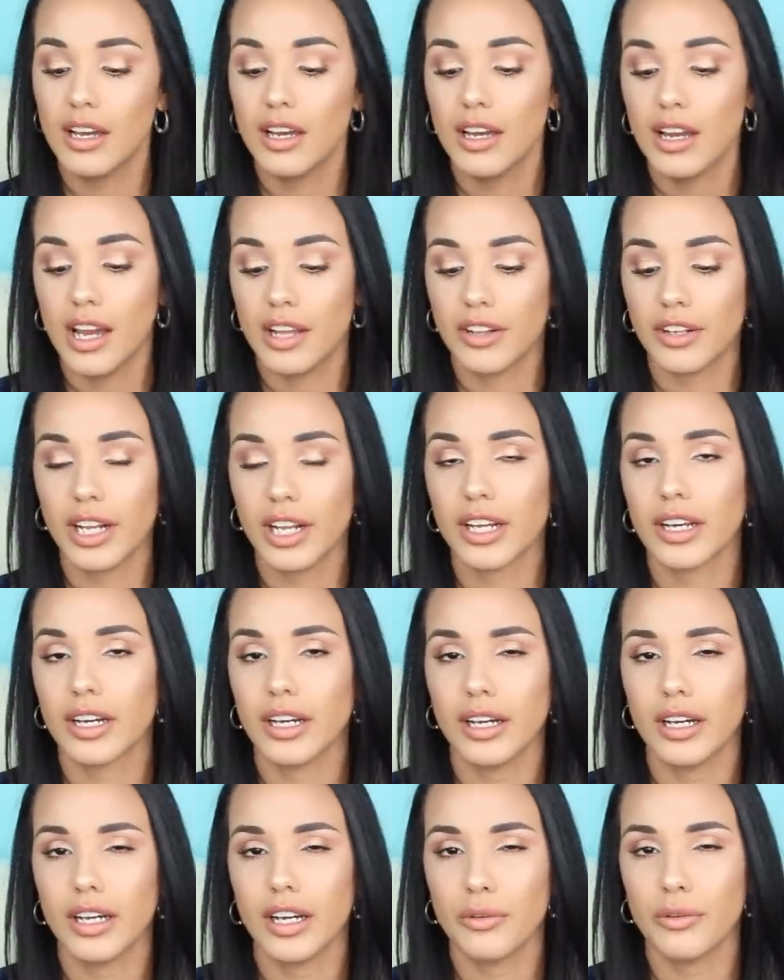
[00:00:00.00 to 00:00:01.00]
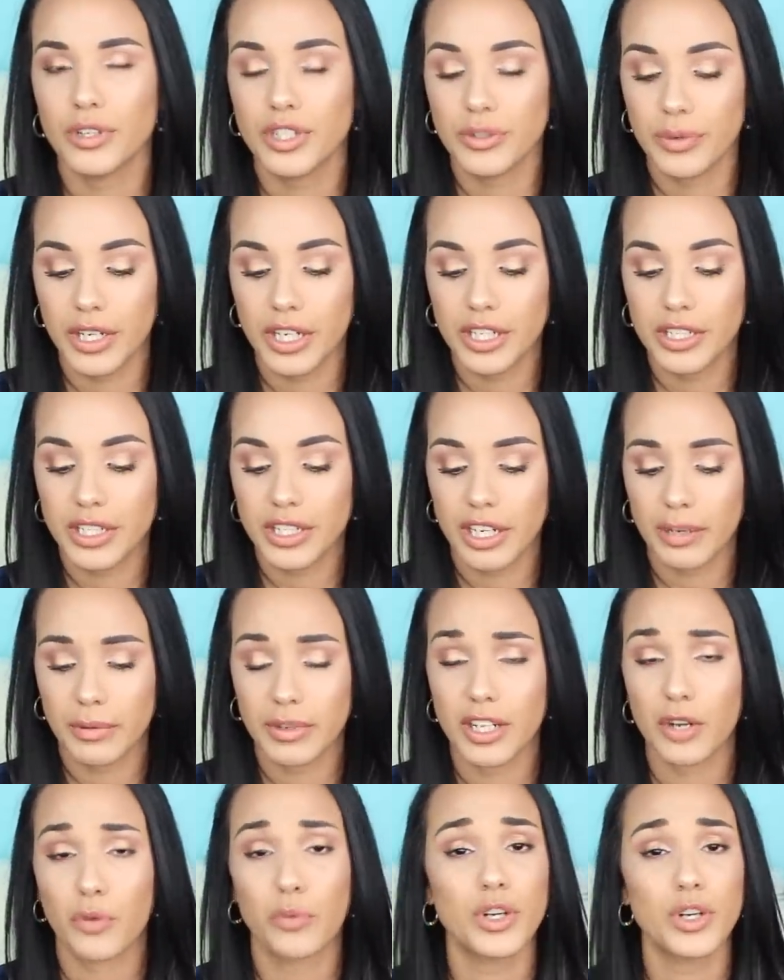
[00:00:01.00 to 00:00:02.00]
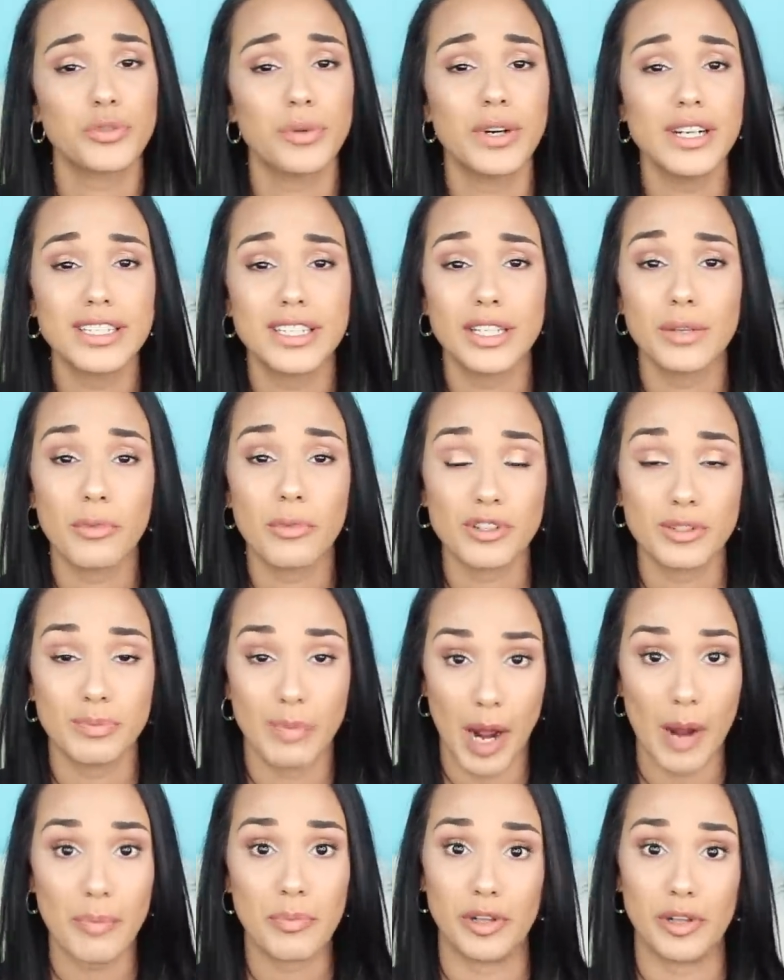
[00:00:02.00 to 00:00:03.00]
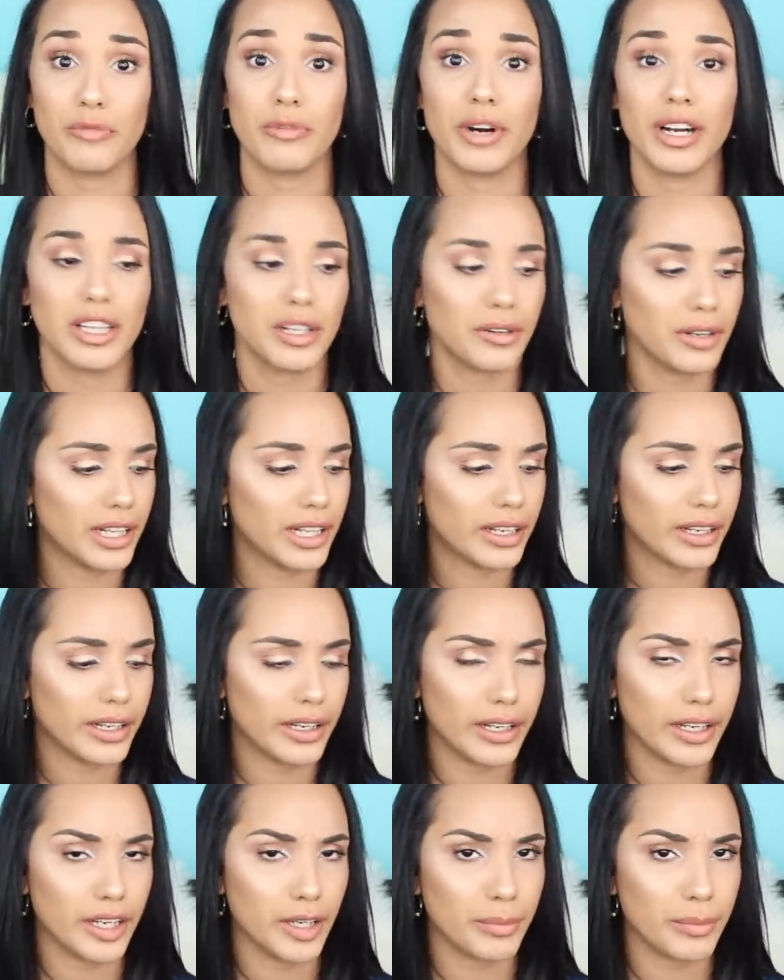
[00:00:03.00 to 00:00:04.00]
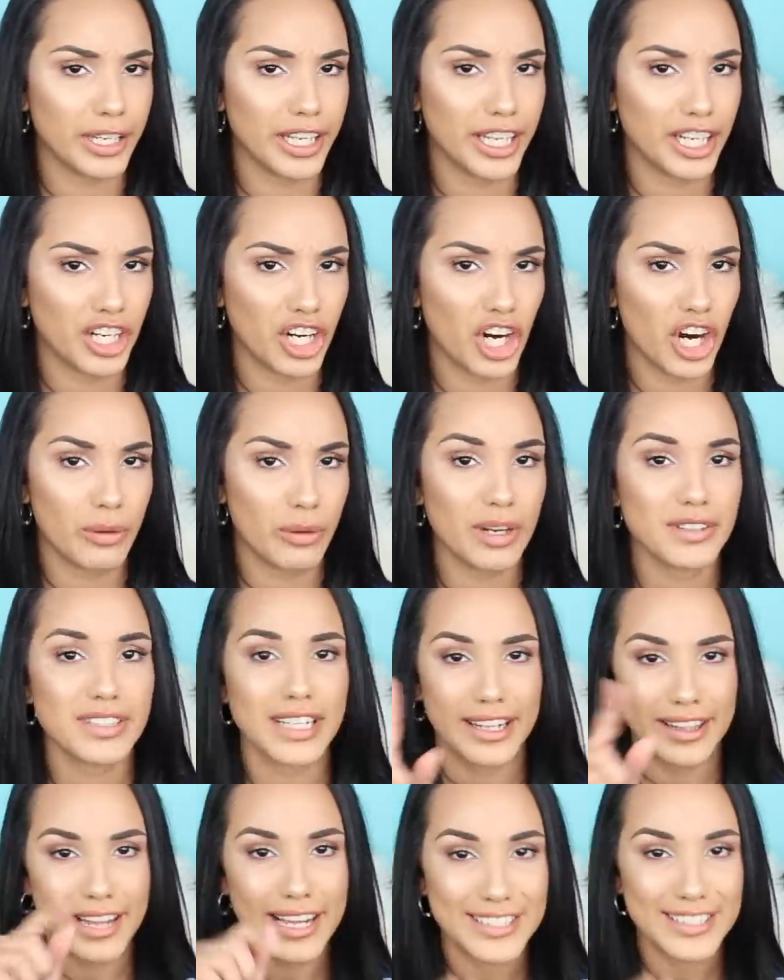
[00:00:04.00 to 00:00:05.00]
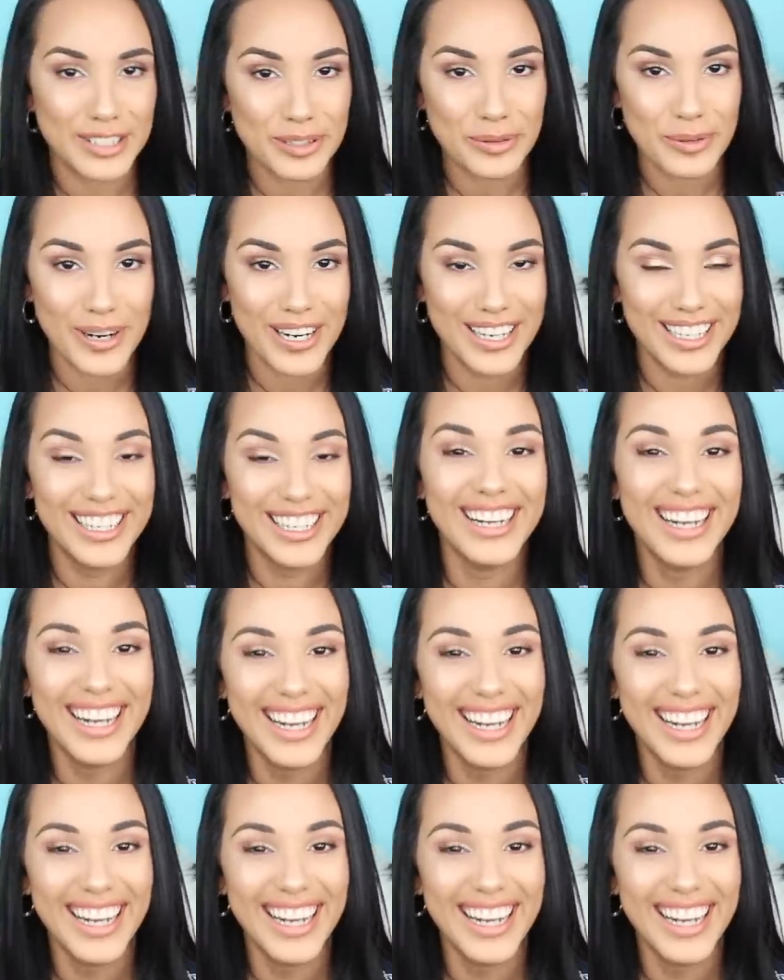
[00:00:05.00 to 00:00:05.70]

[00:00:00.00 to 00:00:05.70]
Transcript: And like, which one are you talking about? Like, which one is the most popular one? They were like, Kitten Karma. I was like, that's the one.